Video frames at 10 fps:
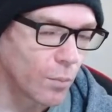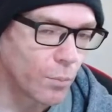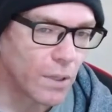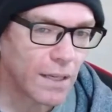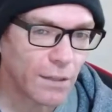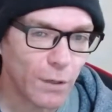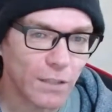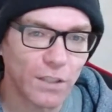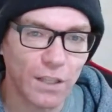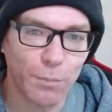But like, if you
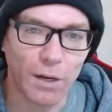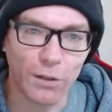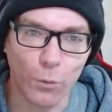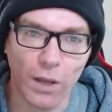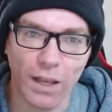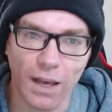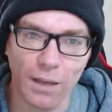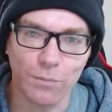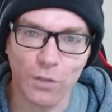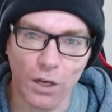actually think about it, the way
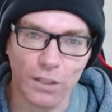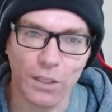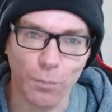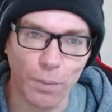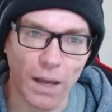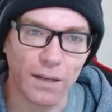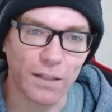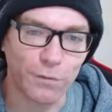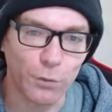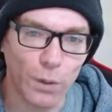I'm talking about
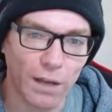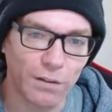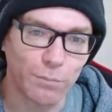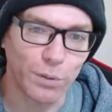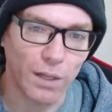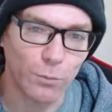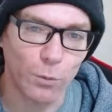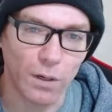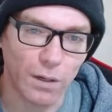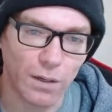it, if you had blood
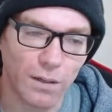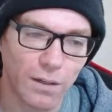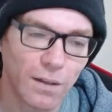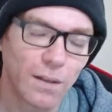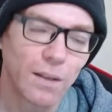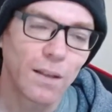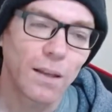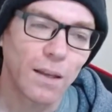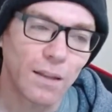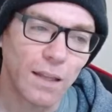work
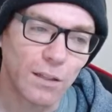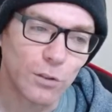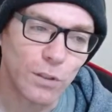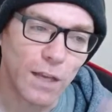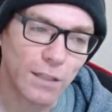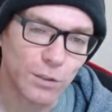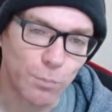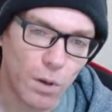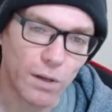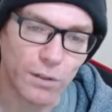and then could actually
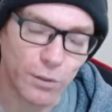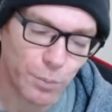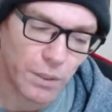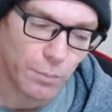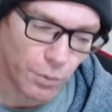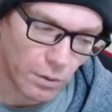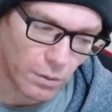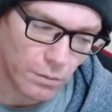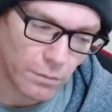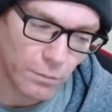monitor
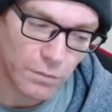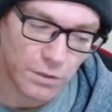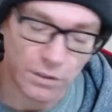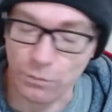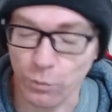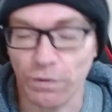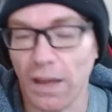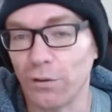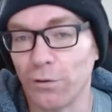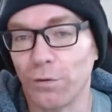people, just if they
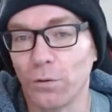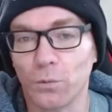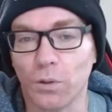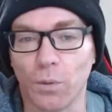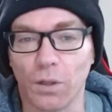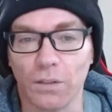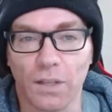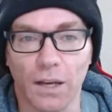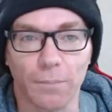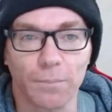had their phones with them all the
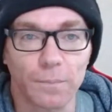time,